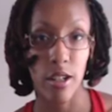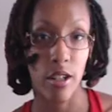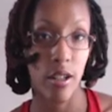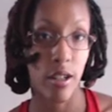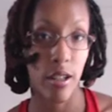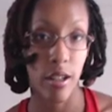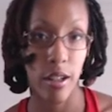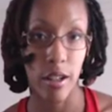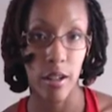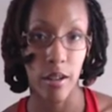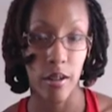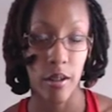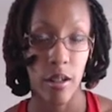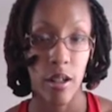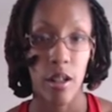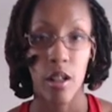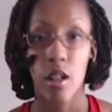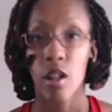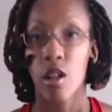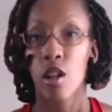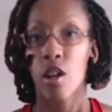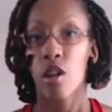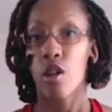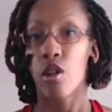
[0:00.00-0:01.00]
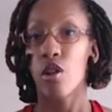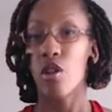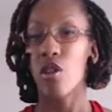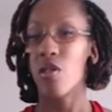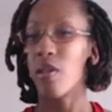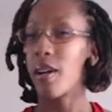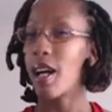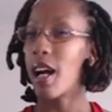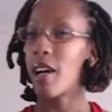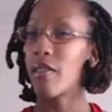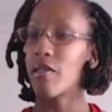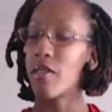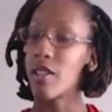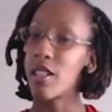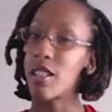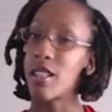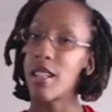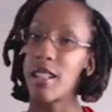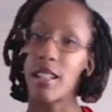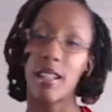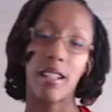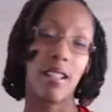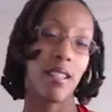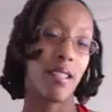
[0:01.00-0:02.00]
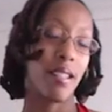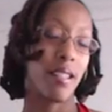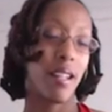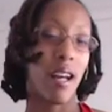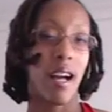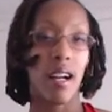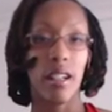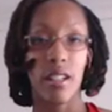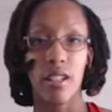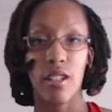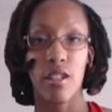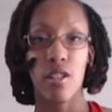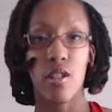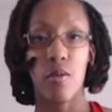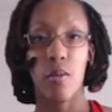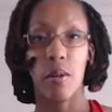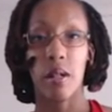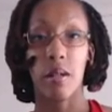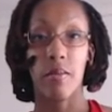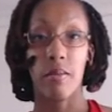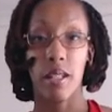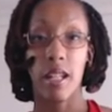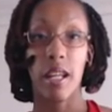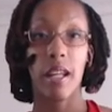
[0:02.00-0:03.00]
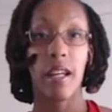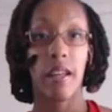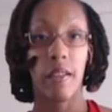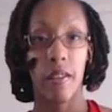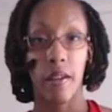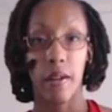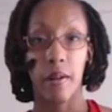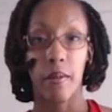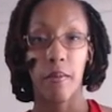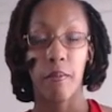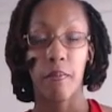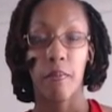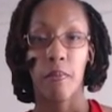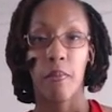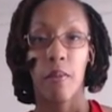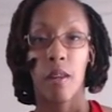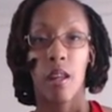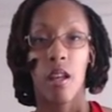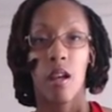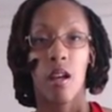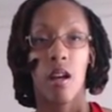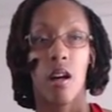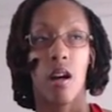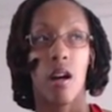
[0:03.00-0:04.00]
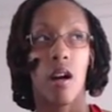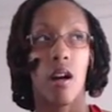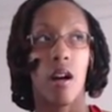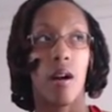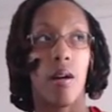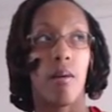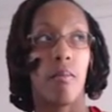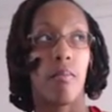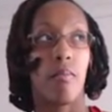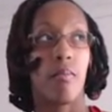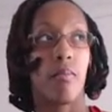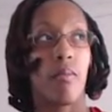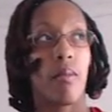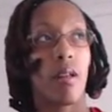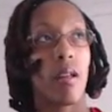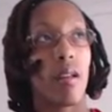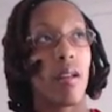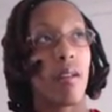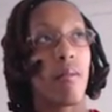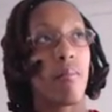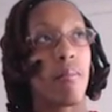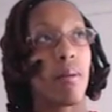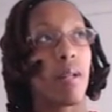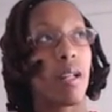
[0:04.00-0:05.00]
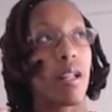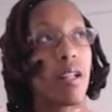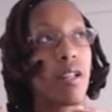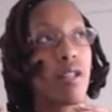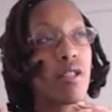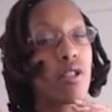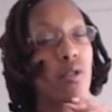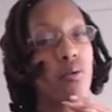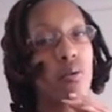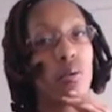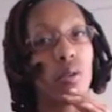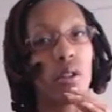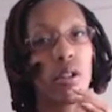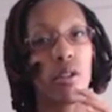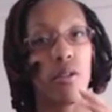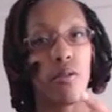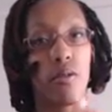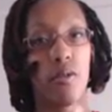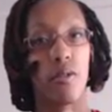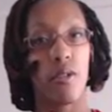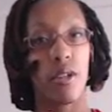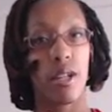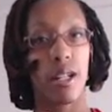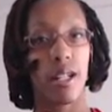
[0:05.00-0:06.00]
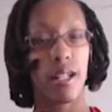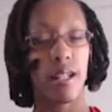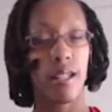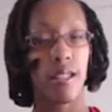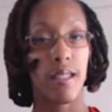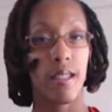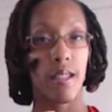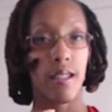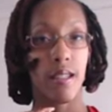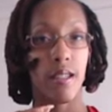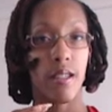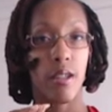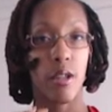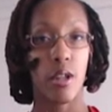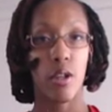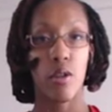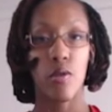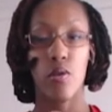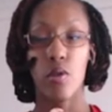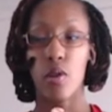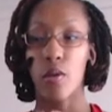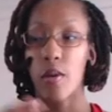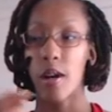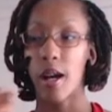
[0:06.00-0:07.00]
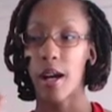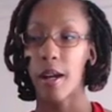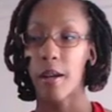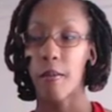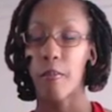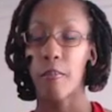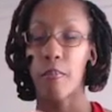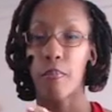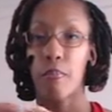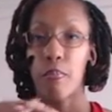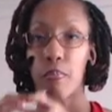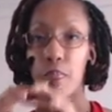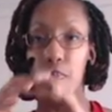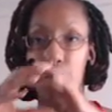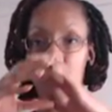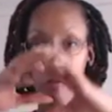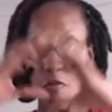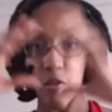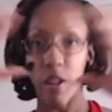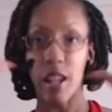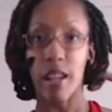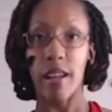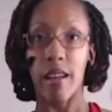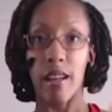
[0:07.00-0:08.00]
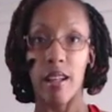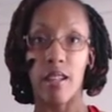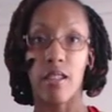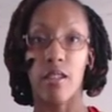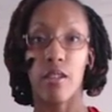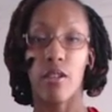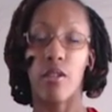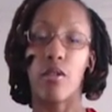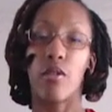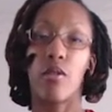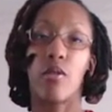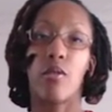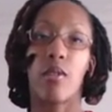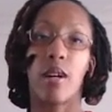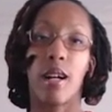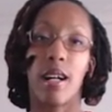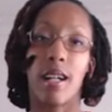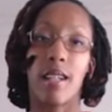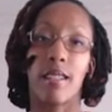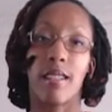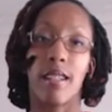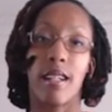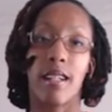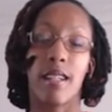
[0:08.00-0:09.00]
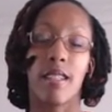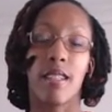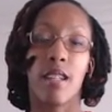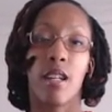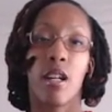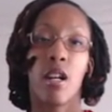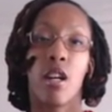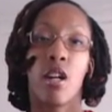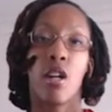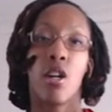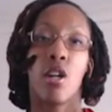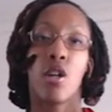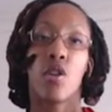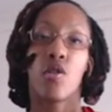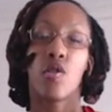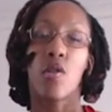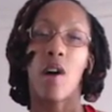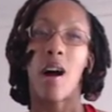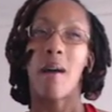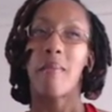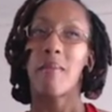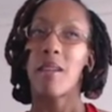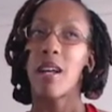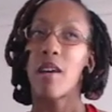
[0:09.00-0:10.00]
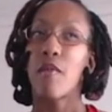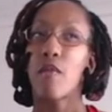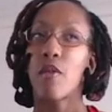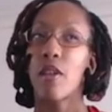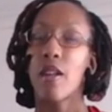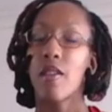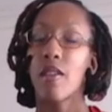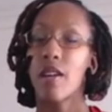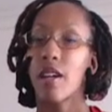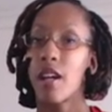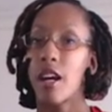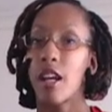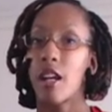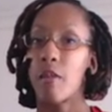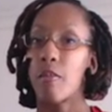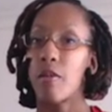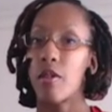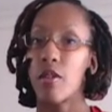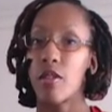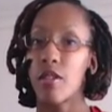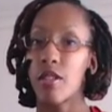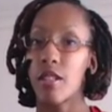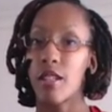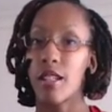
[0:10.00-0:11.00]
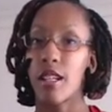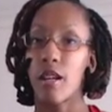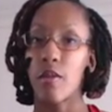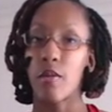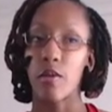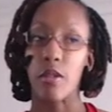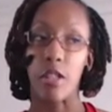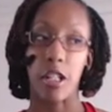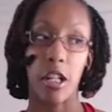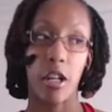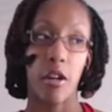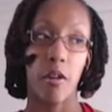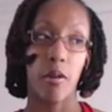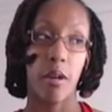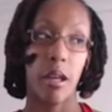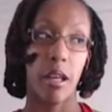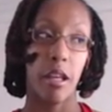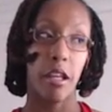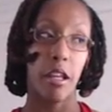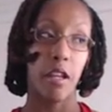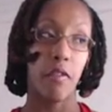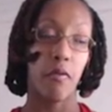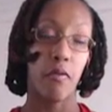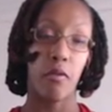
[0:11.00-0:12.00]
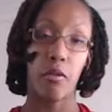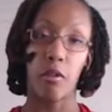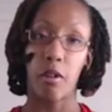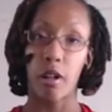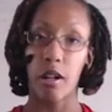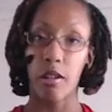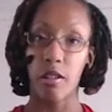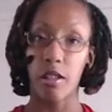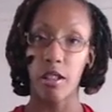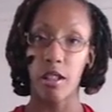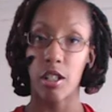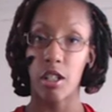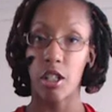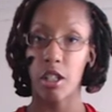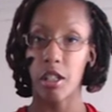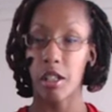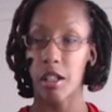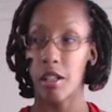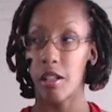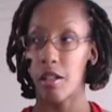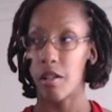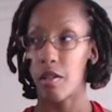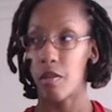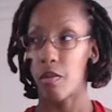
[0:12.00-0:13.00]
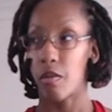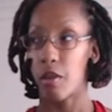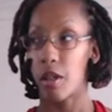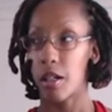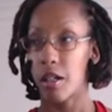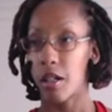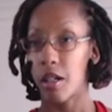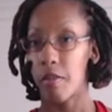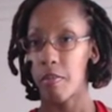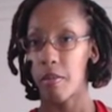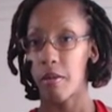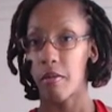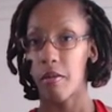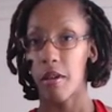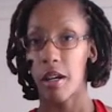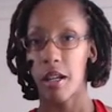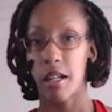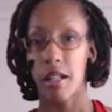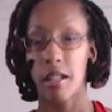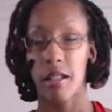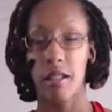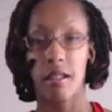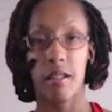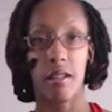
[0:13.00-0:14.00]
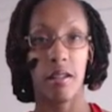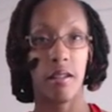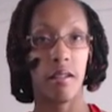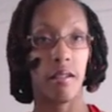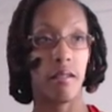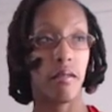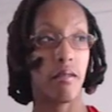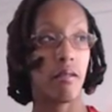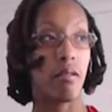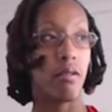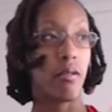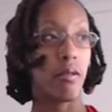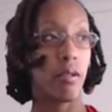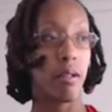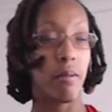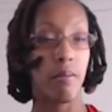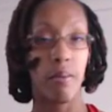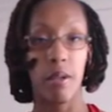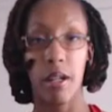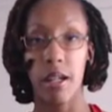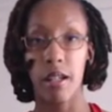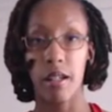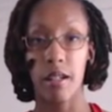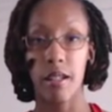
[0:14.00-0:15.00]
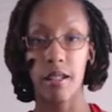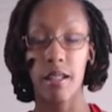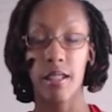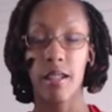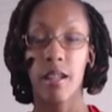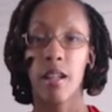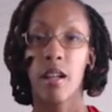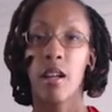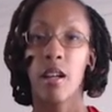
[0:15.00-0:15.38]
and dinner. You don't have to stick exactly to what I'm saying now because you will learn things so that you know how to fit it into the whole context. So I'm not really the kind of person that will say, okay, eat 4 ounces of chicken and 1 cup of rice and 3 peanuts